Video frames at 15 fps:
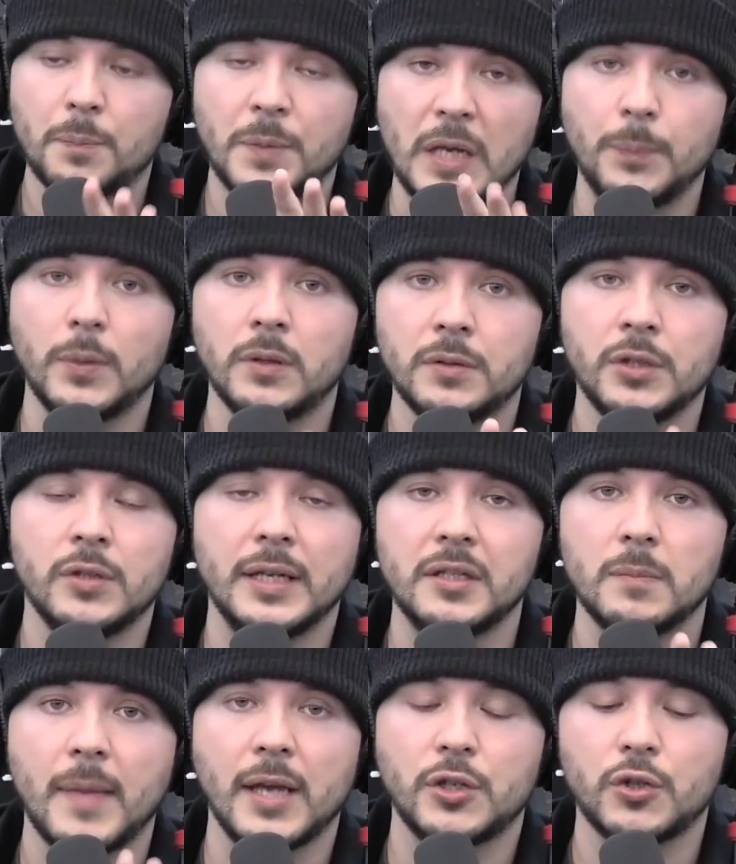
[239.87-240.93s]
people, you need
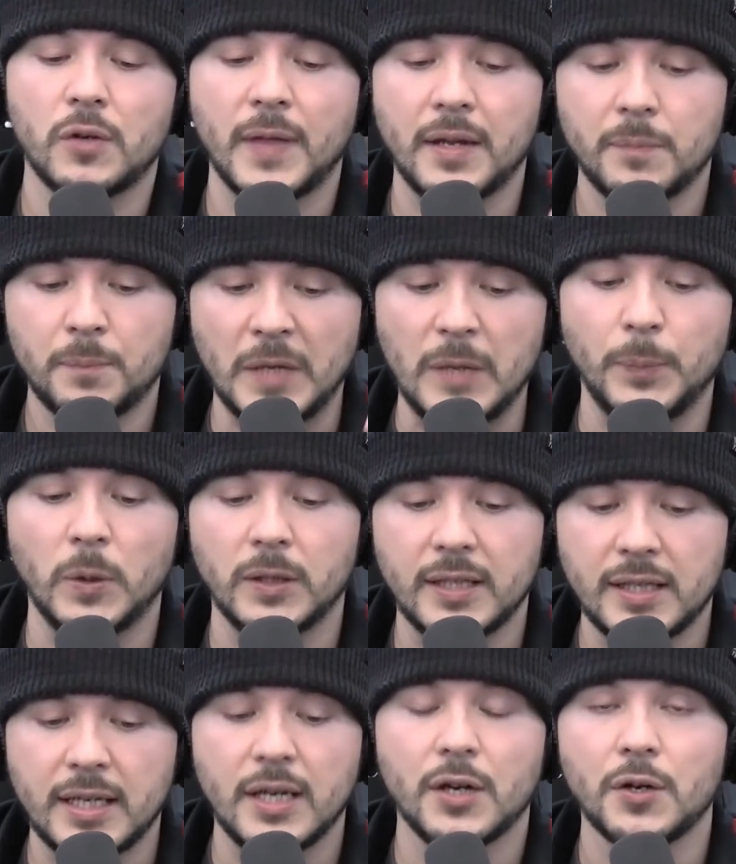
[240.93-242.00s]
to make sure that people
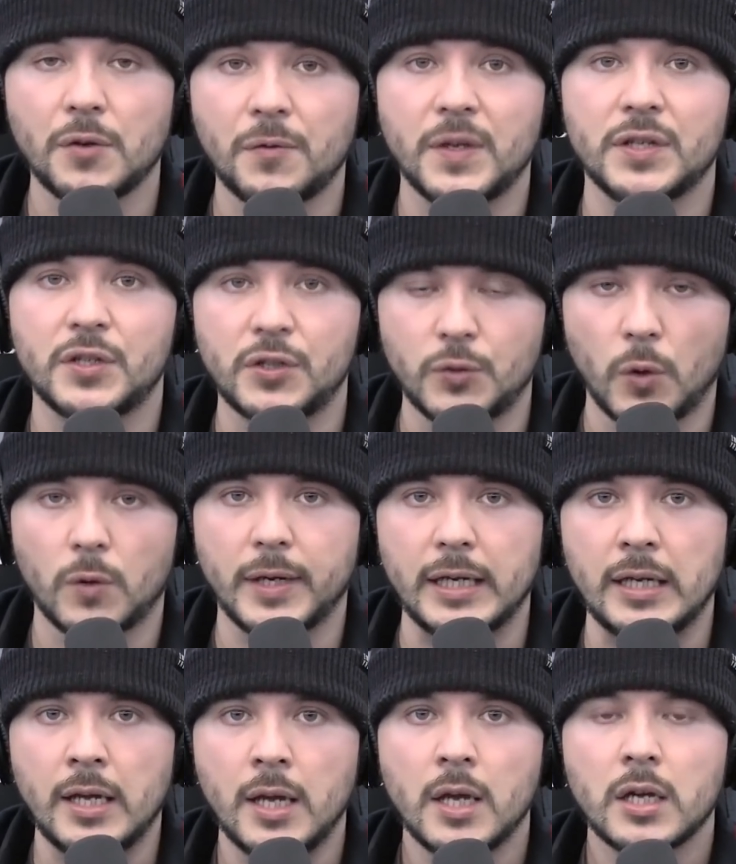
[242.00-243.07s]
hear this story,